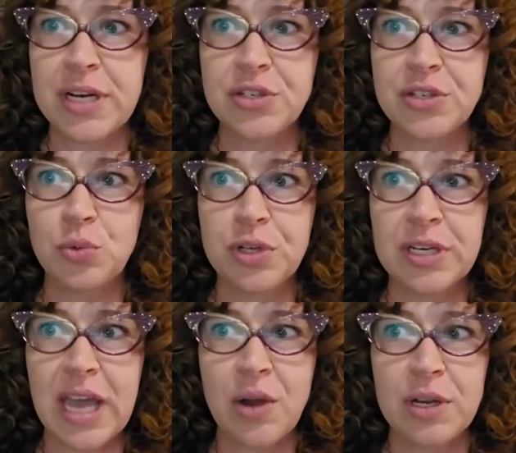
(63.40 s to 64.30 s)
Director,
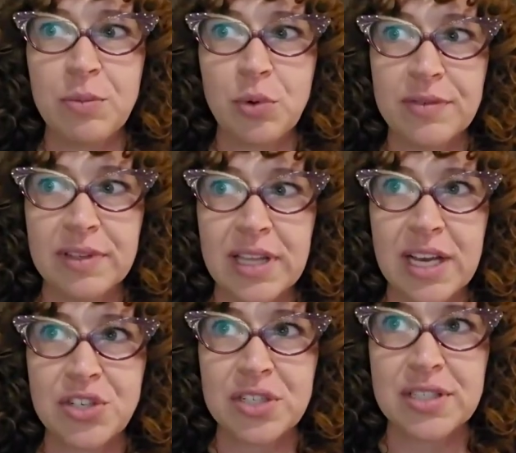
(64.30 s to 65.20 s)
Wood County Board of
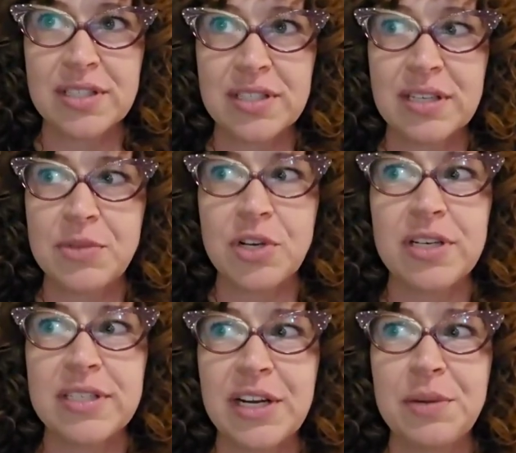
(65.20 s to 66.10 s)
Elections. I'm
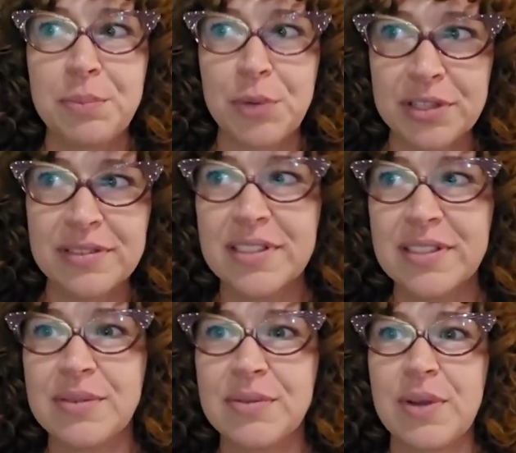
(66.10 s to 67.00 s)
sorry, Terry Burton.
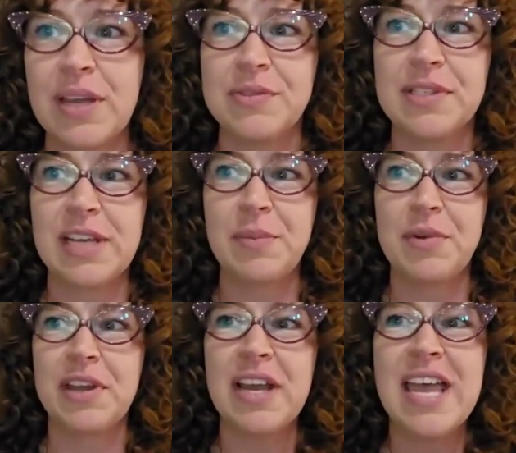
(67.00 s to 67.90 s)
It was a
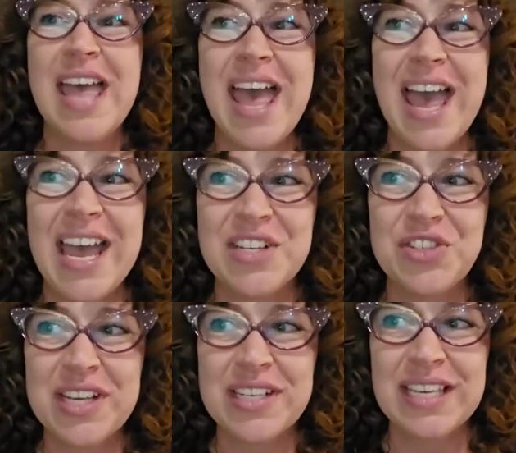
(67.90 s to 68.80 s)
typo there.
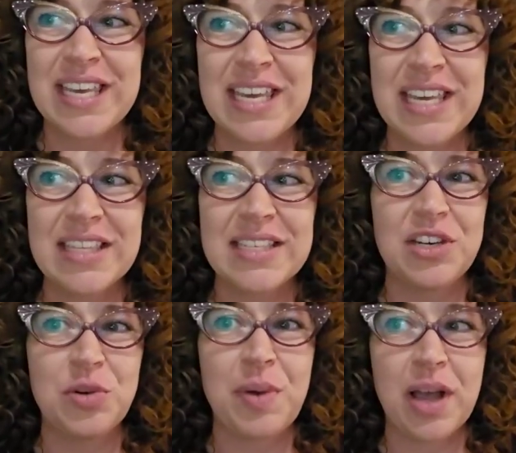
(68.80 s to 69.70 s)
And Jess King, the
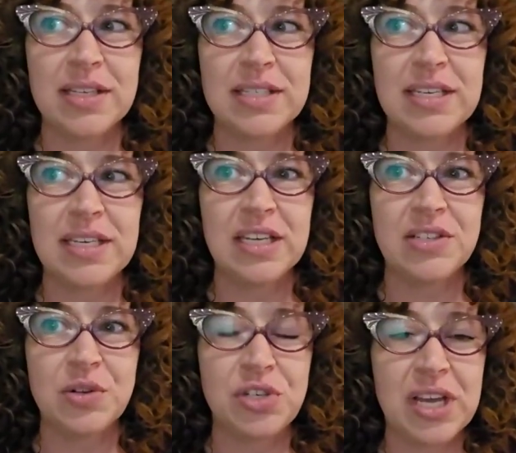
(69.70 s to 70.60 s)
Senior Policy
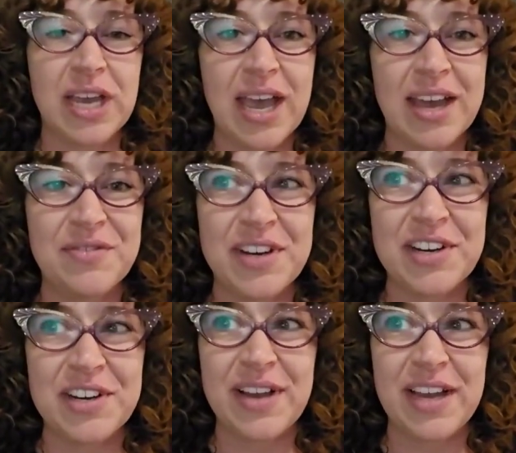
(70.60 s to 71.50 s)
Associate at
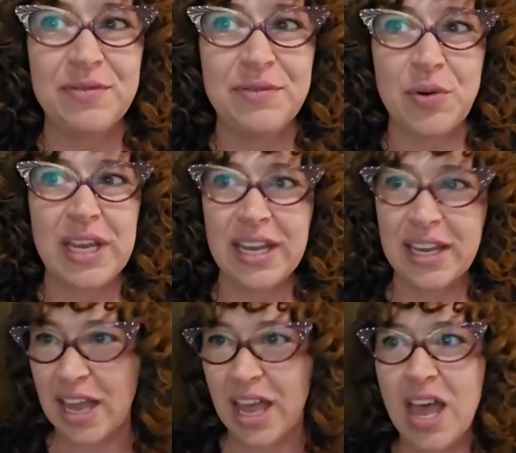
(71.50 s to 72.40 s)
Verified
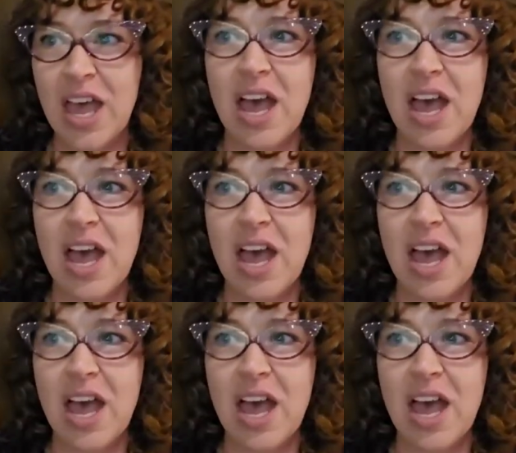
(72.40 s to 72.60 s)
Voting.